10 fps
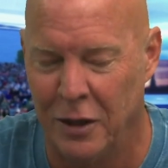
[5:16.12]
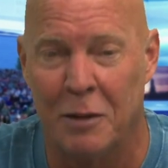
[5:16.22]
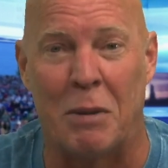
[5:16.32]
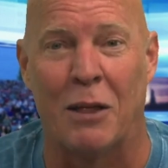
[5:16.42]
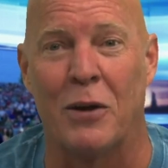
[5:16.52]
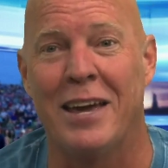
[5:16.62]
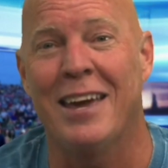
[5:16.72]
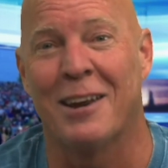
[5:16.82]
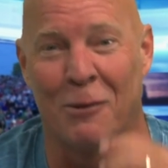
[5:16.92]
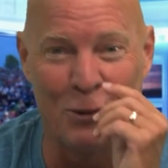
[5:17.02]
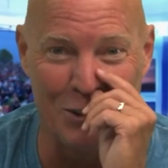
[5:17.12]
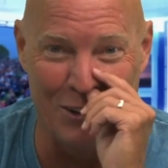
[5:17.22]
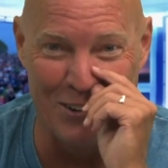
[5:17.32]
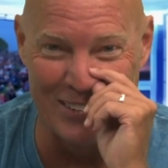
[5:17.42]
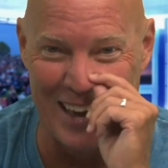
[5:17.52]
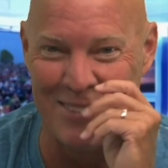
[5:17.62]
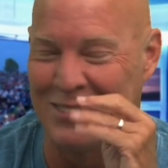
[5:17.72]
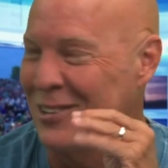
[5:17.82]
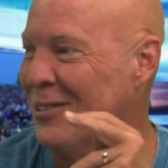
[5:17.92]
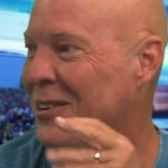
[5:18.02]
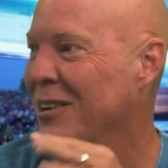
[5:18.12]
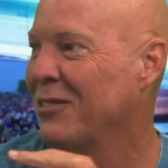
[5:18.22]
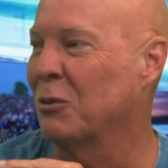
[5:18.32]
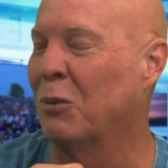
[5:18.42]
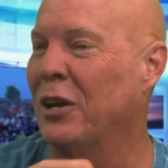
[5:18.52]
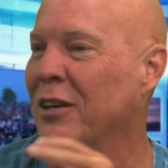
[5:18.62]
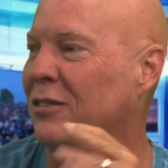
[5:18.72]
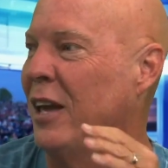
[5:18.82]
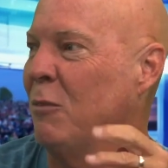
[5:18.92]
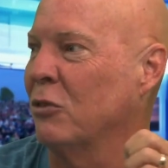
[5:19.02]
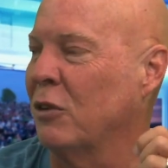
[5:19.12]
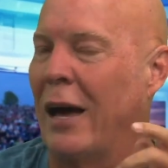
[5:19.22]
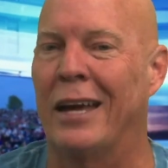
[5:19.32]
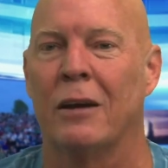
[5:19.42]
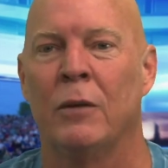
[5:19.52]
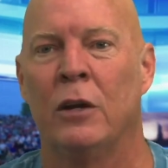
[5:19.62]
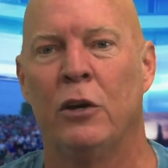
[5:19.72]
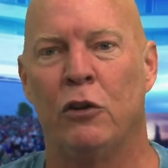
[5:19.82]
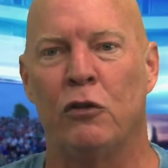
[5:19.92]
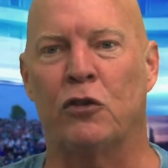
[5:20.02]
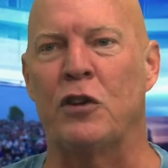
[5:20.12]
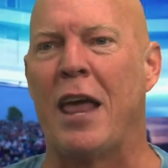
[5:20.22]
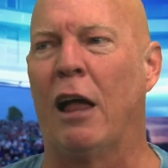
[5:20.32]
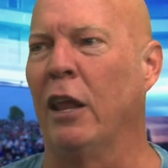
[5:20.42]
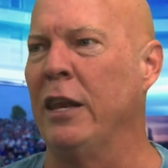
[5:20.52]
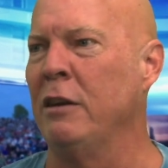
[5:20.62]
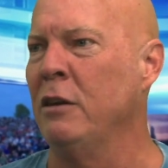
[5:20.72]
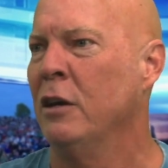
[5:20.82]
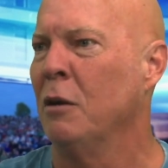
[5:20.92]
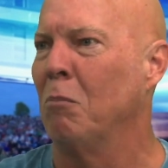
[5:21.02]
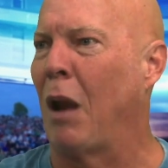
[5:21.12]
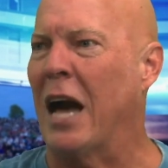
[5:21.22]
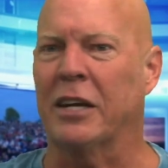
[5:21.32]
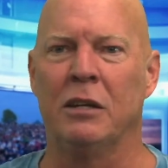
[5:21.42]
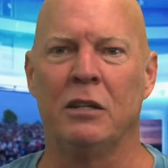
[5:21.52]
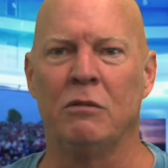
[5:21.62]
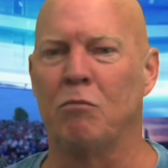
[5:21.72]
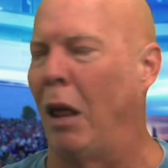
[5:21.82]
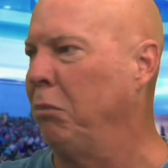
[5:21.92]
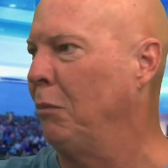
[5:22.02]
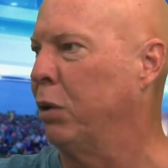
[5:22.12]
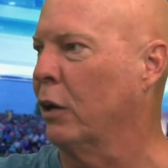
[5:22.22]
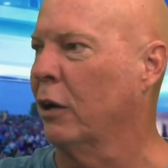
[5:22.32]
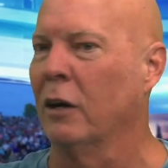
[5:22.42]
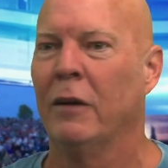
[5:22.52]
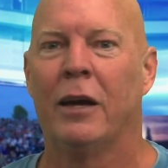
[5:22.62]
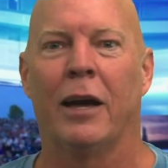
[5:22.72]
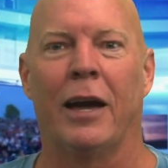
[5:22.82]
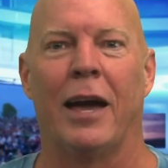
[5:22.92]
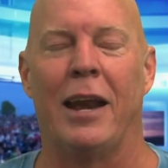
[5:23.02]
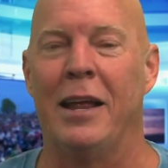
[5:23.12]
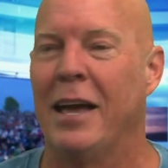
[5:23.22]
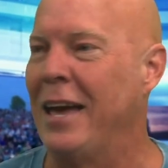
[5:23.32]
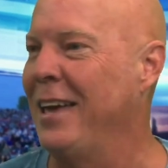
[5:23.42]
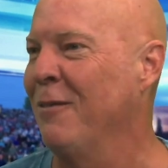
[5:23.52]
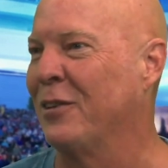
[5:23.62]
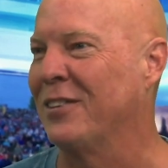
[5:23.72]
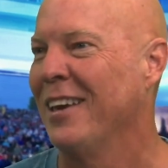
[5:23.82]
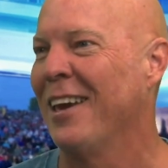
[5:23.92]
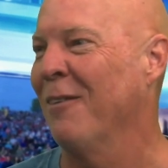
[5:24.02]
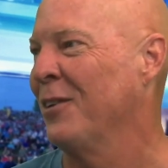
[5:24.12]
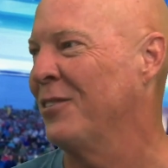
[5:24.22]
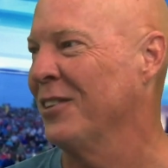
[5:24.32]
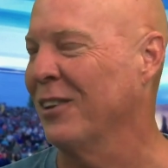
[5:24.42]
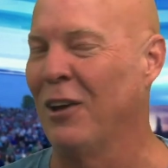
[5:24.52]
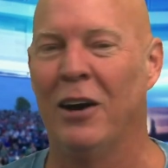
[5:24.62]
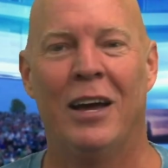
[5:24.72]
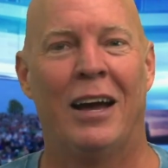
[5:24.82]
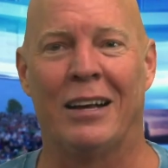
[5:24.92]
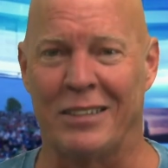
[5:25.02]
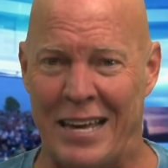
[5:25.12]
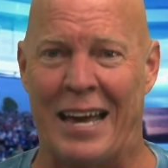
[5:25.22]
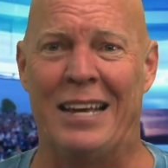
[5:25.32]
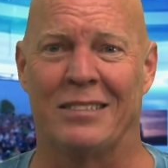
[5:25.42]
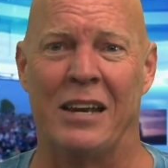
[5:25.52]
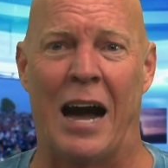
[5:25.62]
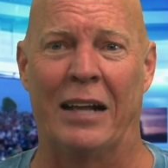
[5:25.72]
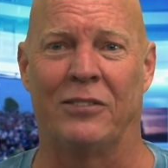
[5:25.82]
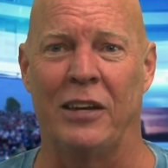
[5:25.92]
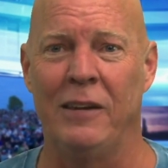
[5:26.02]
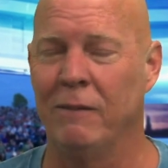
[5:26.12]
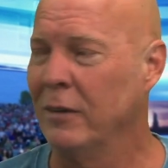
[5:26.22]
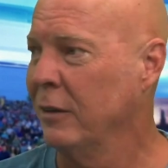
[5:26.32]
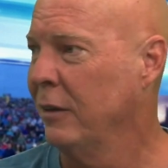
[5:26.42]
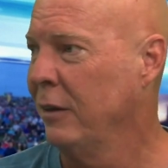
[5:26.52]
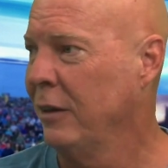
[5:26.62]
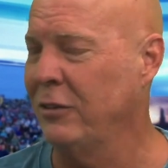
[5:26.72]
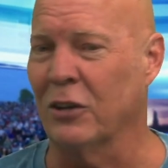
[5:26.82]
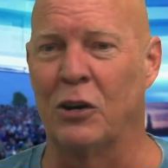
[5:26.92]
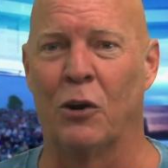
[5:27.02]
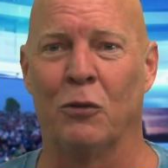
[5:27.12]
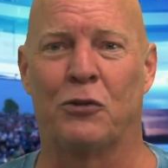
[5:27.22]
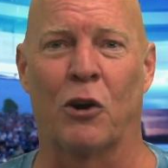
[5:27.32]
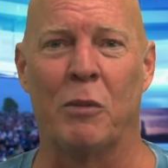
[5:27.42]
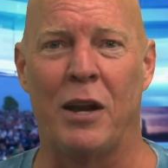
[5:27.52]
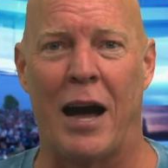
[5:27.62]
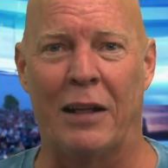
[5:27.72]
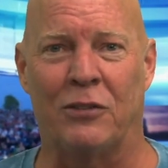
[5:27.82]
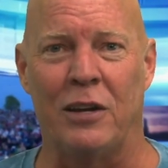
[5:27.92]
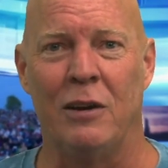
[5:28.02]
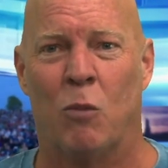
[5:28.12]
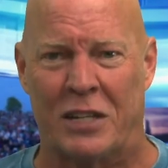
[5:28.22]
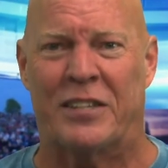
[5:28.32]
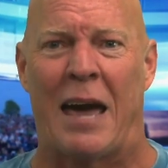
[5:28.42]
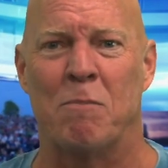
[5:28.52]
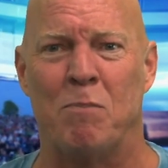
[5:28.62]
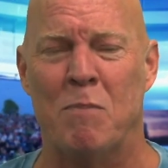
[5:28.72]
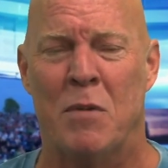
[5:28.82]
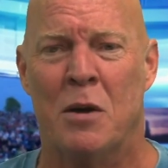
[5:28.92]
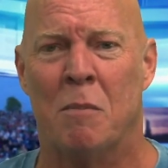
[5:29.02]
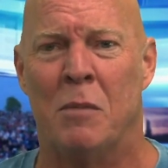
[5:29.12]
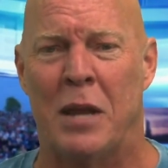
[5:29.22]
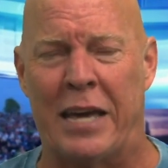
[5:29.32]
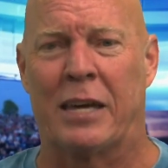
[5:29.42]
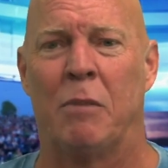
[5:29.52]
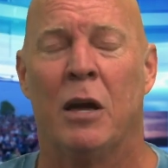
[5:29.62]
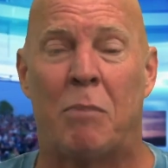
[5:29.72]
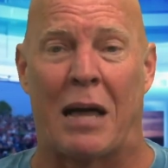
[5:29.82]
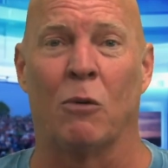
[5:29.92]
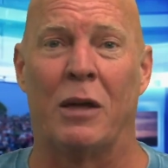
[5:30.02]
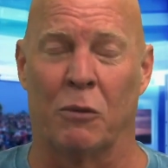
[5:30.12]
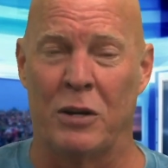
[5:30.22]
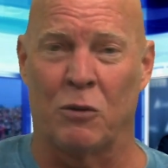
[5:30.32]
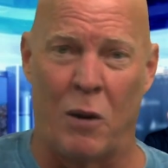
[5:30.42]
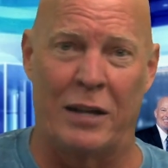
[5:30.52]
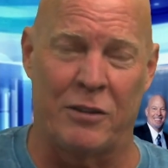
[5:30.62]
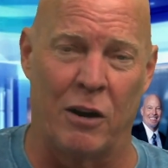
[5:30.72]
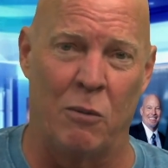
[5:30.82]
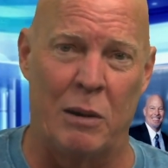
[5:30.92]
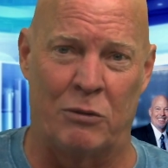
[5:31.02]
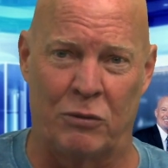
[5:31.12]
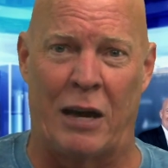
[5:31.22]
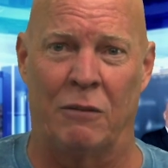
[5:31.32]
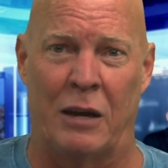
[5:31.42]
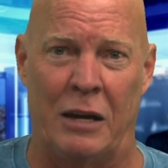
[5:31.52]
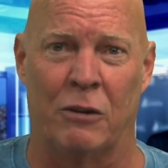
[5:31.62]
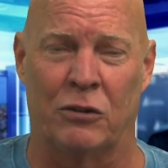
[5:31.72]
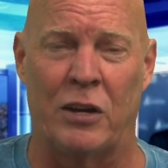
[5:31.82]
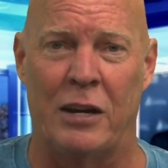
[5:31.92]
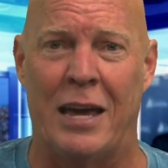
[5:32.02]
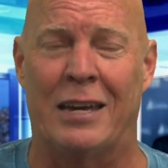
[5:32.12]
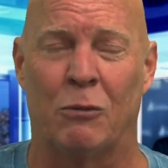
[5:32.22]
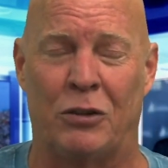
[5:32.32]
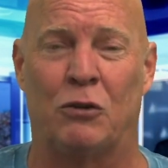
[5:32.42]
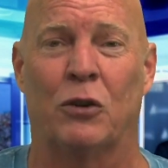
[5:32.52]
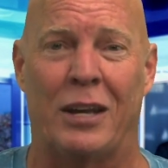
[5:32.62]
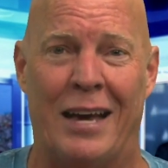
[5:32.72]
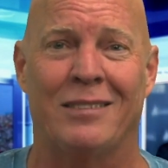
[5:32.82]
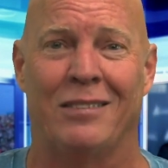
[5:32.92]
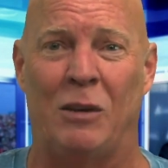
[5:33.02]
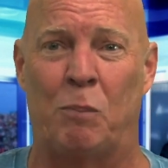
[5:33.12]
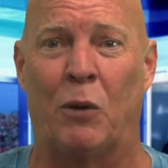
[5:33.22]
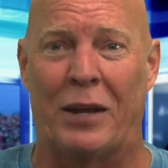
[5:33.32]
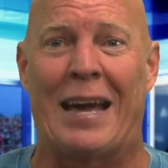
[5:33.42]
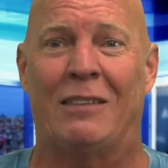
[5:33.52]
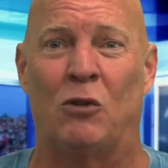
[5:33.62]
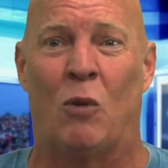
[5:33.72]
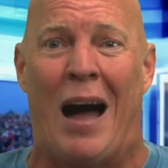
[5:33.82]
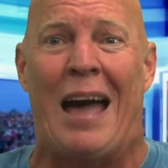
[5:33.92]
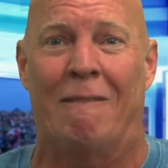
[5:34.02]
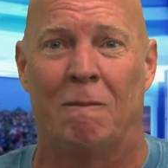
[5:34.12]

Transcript: By the way, he had a real long name too, Sabrina. His name was like Schnellen Blocken Bubba Burger. And he was it was such a long. I said, yeah, he's a Nazi. He's a good old German Nazi. What's that naked? By the way, the reason why Terry Williams is out in the interstate naked was he took an ecstasy pill and he got too hot.